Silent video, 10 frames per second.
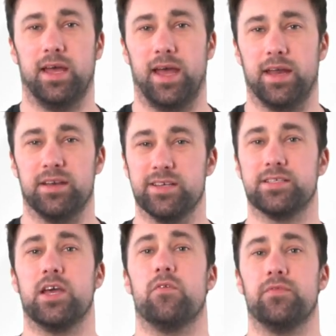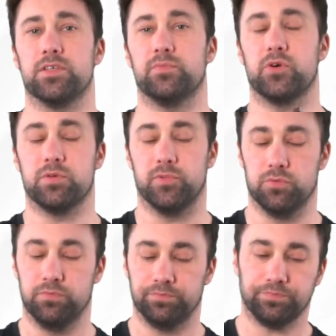and as healthy as
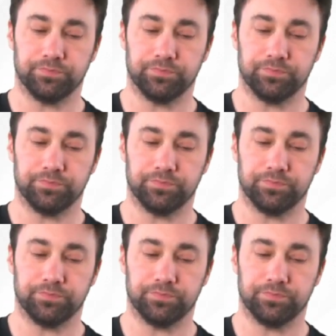possible.